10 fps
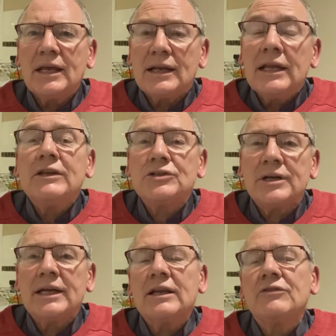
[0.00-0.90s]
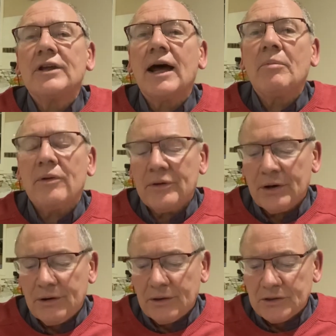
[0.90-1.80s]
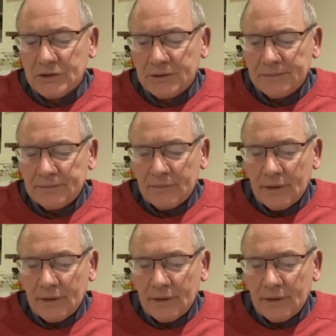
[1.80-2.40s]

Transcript: literally lifted up on the cross.